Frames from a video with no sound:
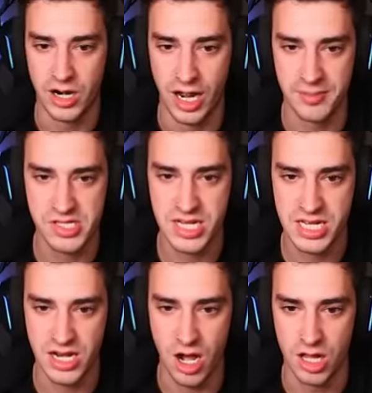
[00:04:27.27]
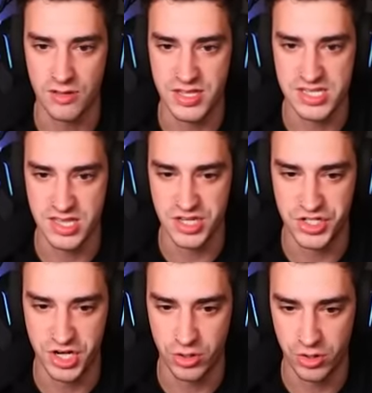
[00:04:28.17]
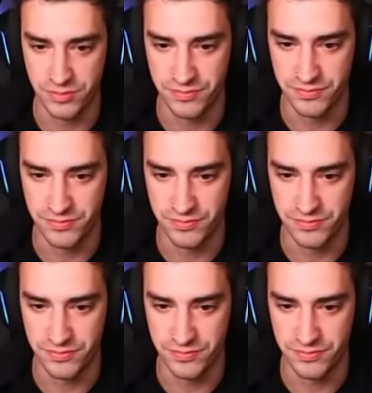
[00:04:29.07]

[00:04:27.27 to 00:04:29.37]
All right, I'm just gonna get all of these in the general